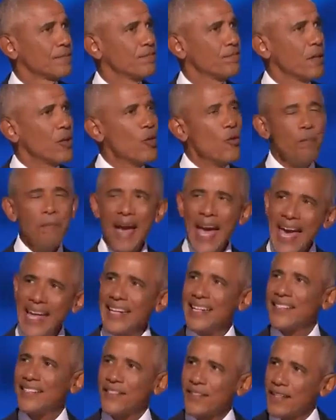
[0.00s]
but who
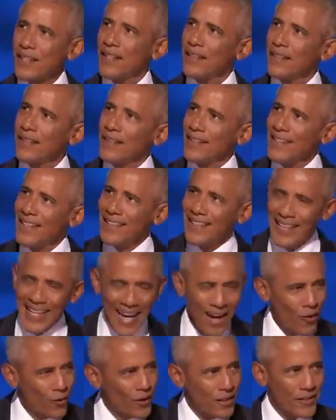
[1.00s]
managed in
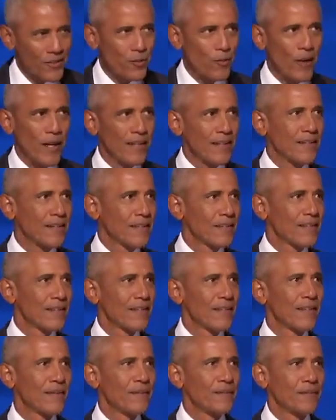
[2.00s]
countless ways
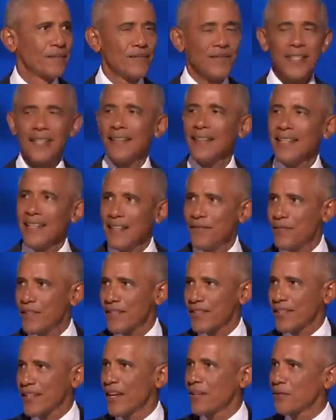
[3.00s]
to leave
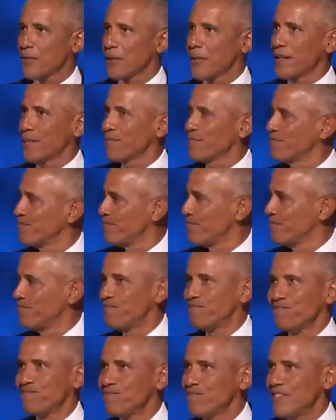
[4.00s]
this country
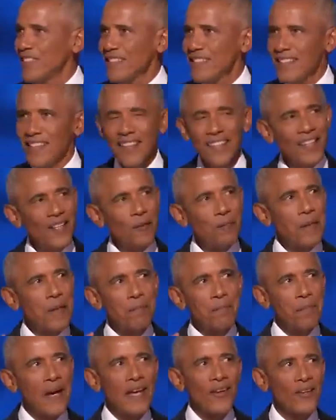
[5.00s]
just a little
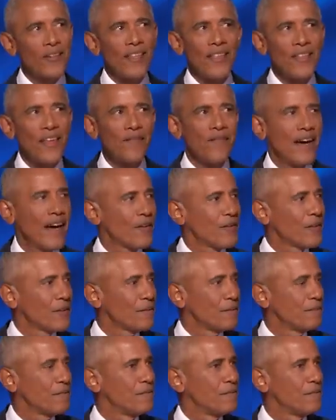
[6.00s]
bit better than they found it.